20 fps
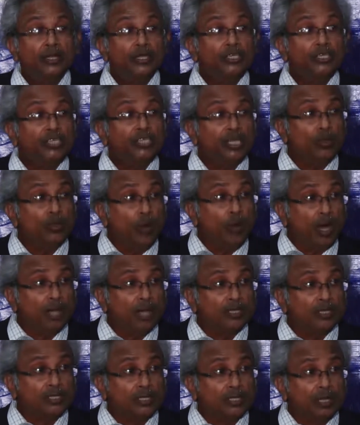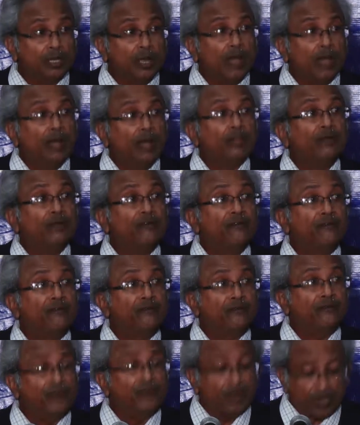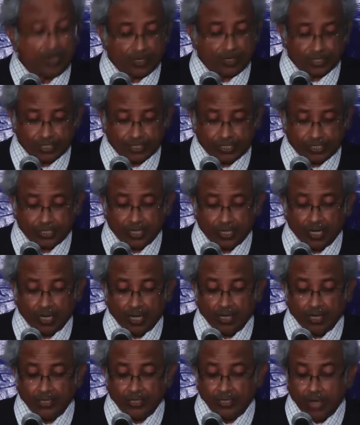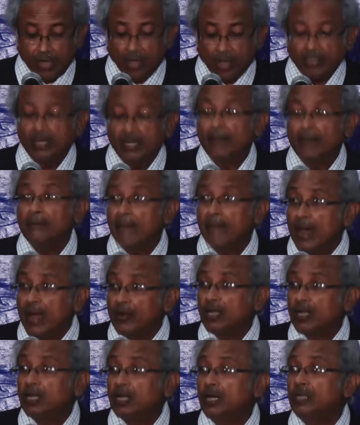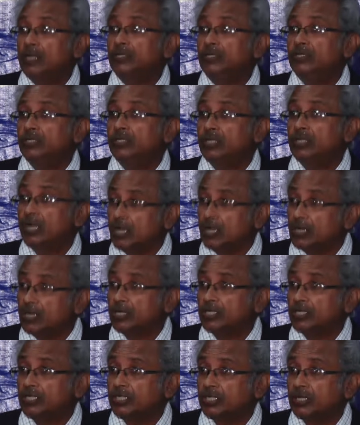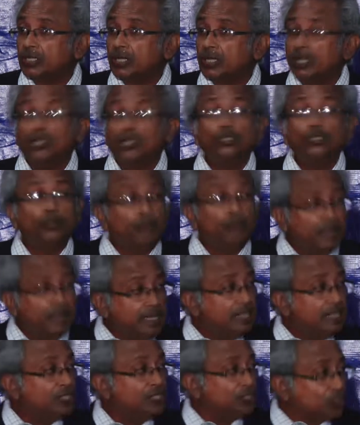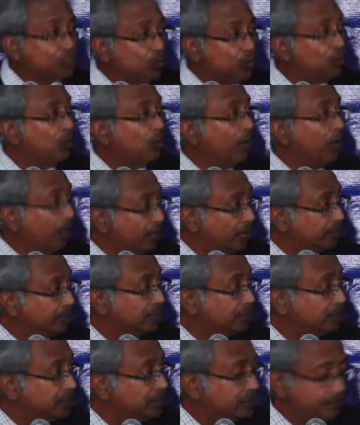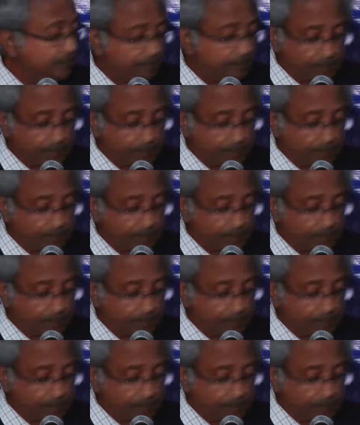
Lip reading: She was the first non-American nurse to be so honored.